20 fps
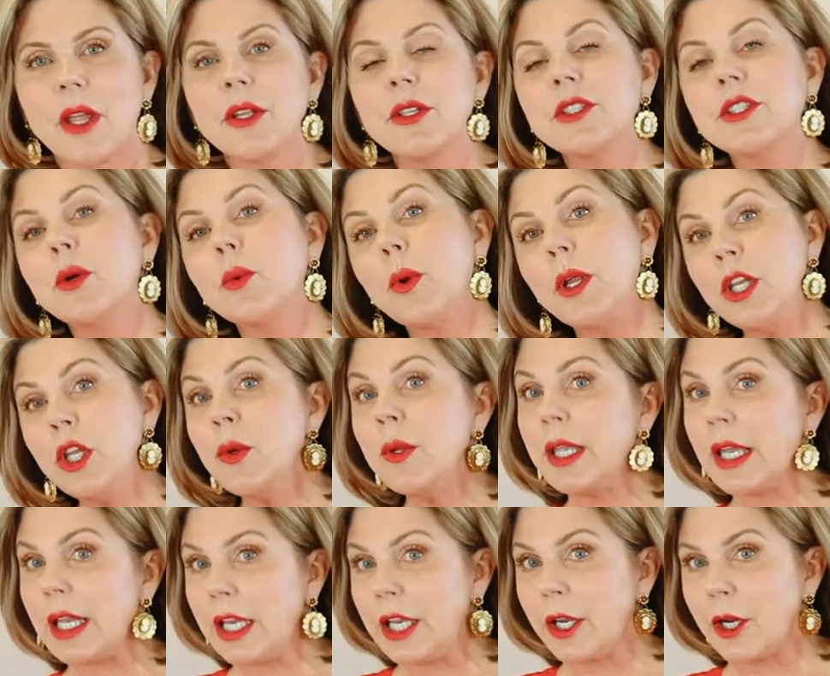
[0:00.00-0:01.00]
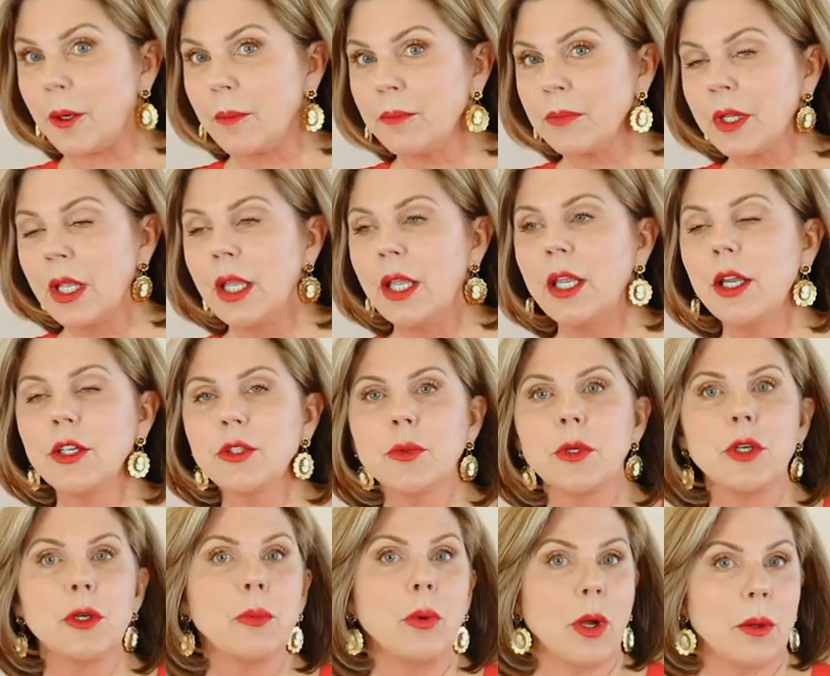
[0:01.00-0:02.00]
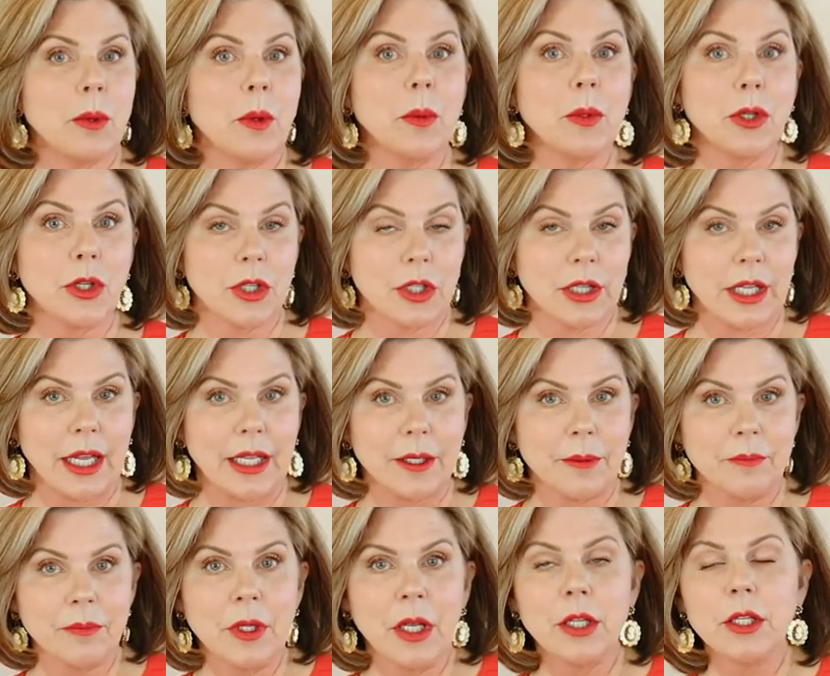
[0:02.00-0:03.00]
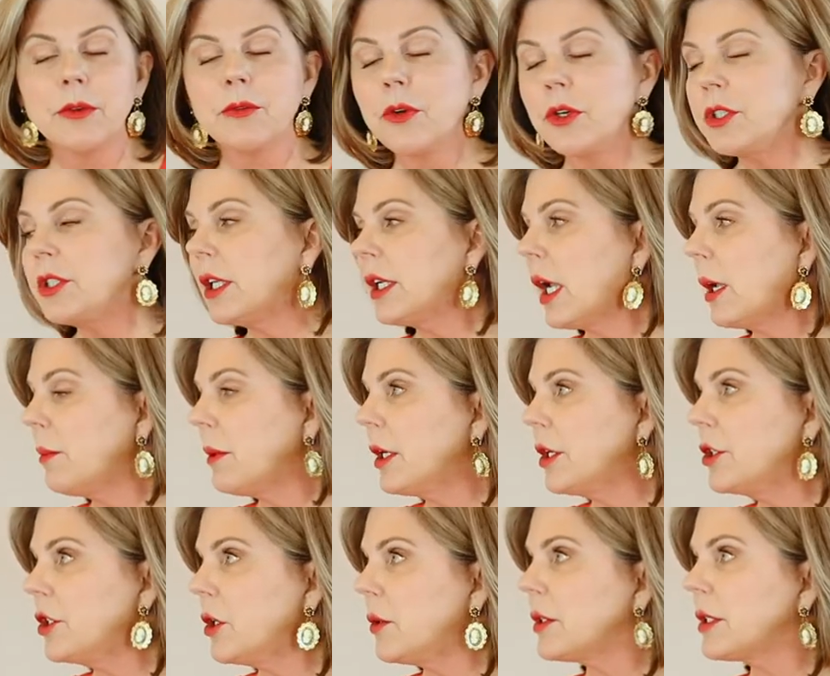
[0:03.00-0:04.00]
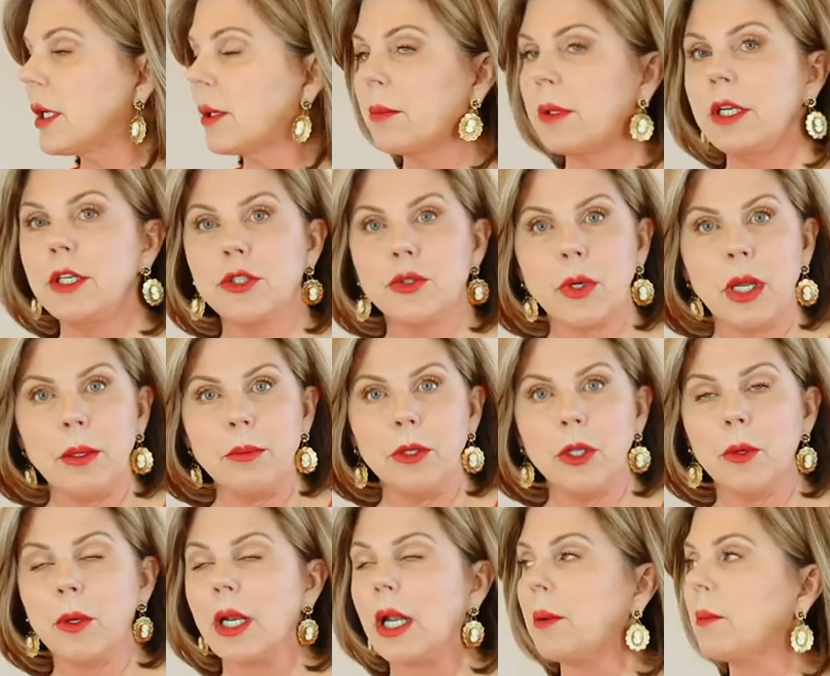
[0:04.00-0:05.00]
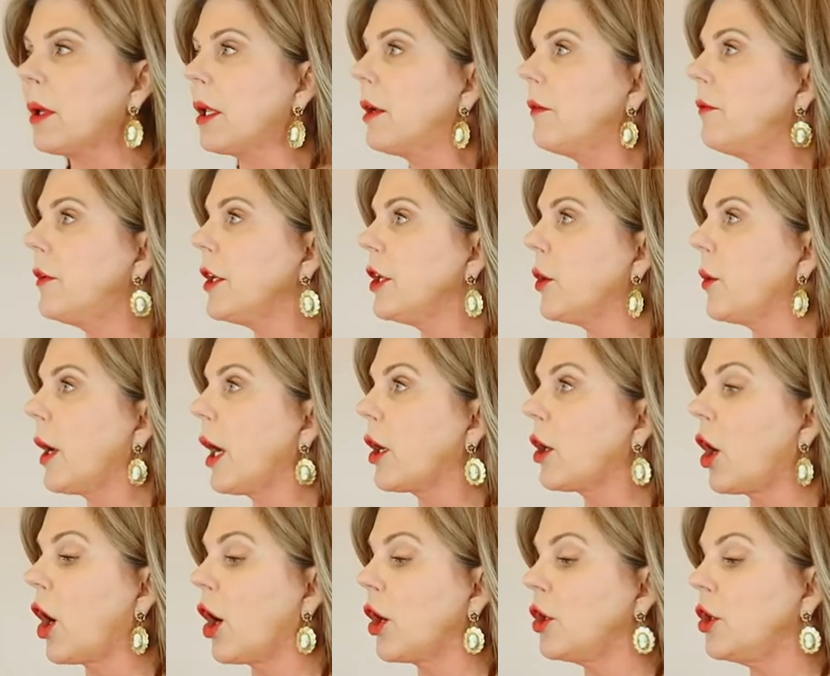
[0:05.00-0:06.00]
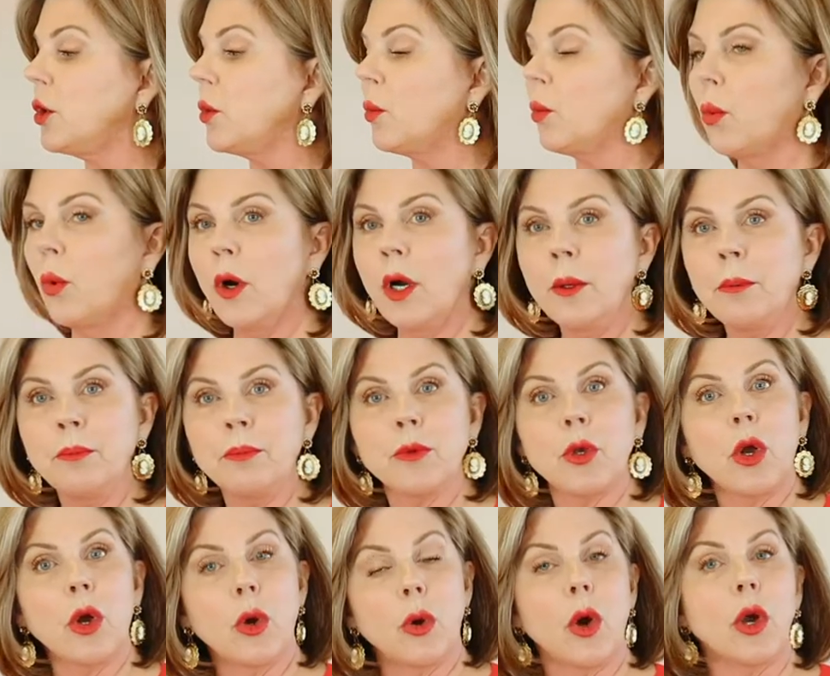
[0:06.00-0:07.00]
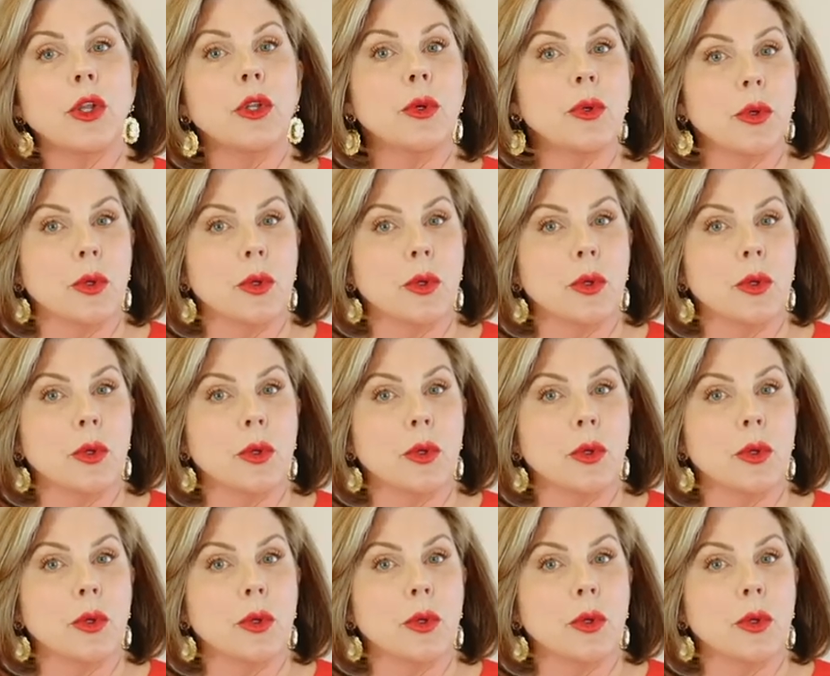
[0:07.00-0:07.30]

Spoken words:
So when you get here, here's what your appointment will look like. The first thing I'm going to do is I'm going to drape you and I'm going to figure out, are you warm or are you